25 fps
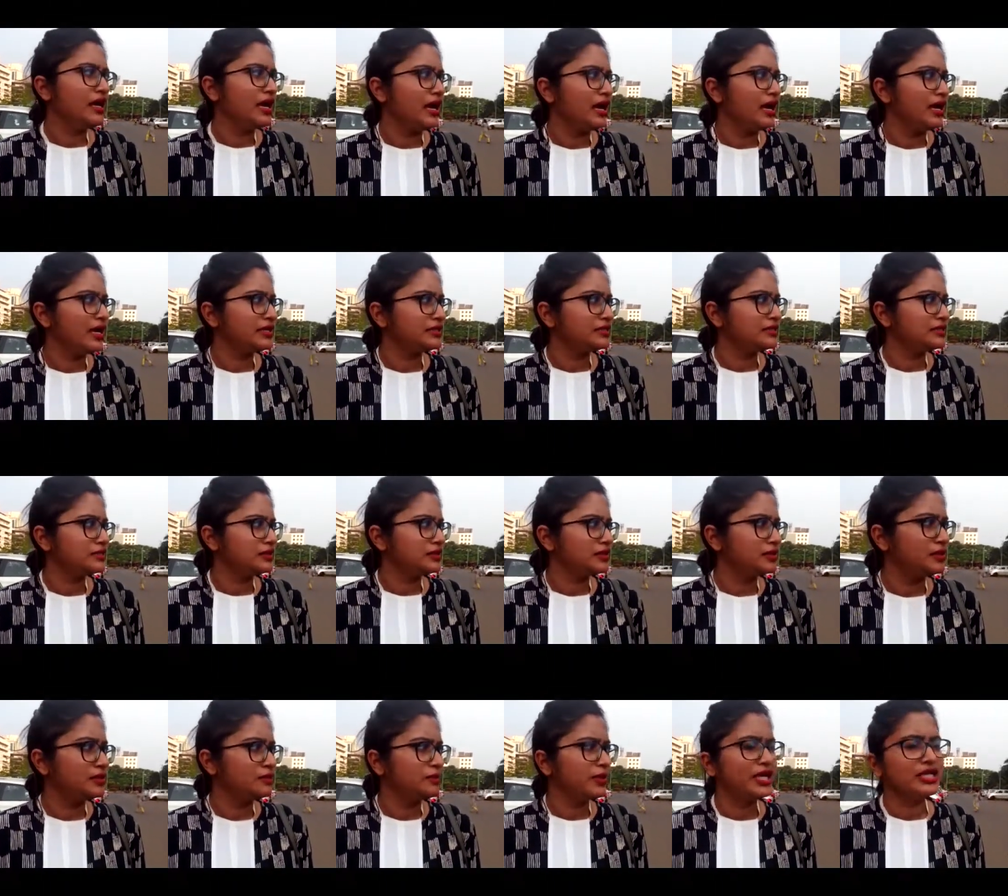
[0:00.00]
at
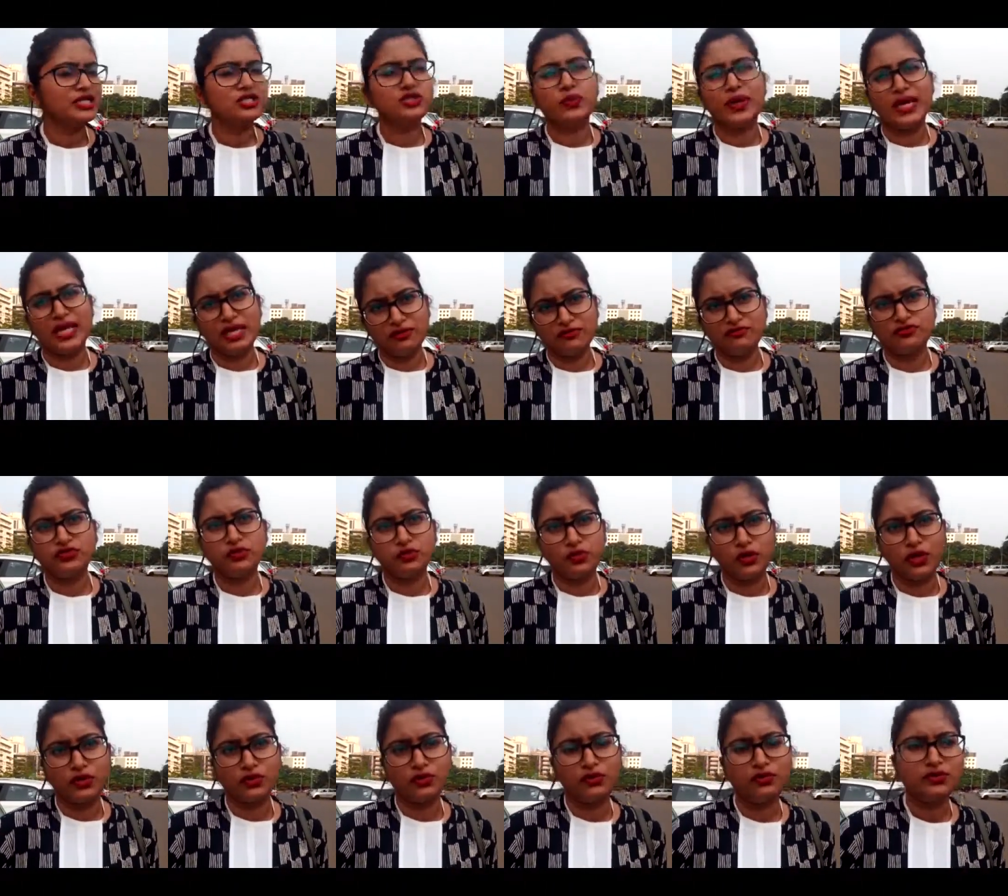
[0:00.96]
uh, by 12
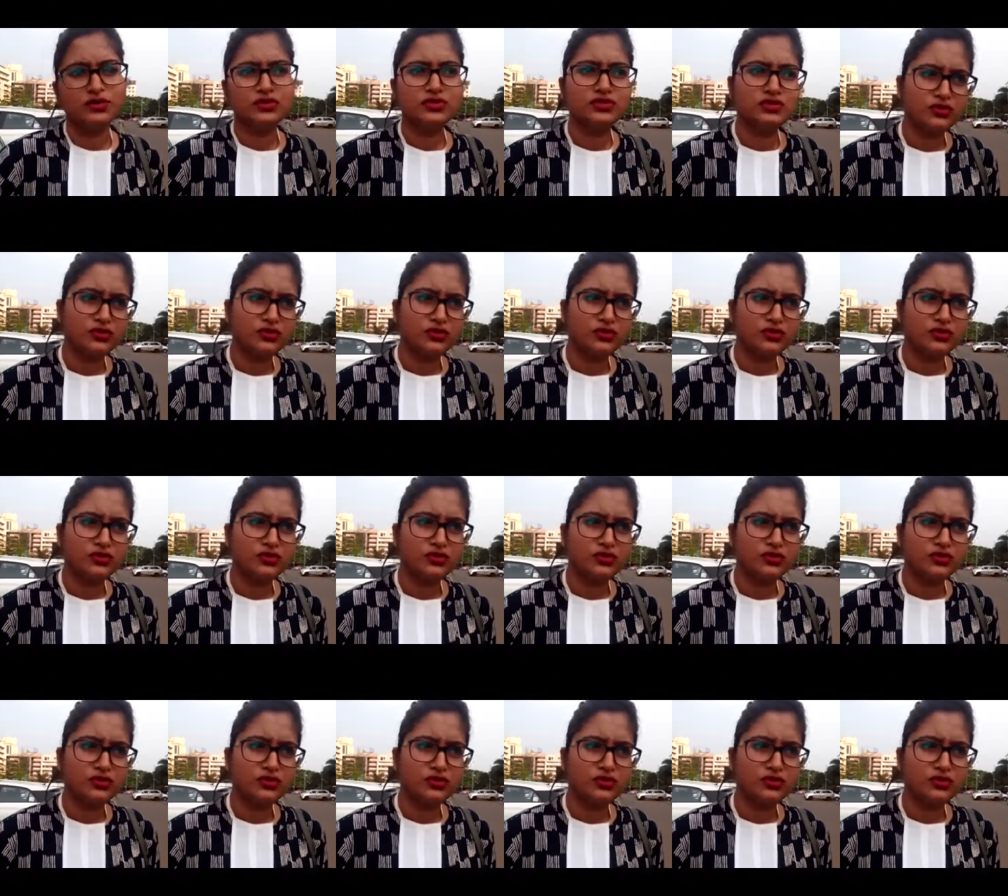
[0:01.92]
tomorrow.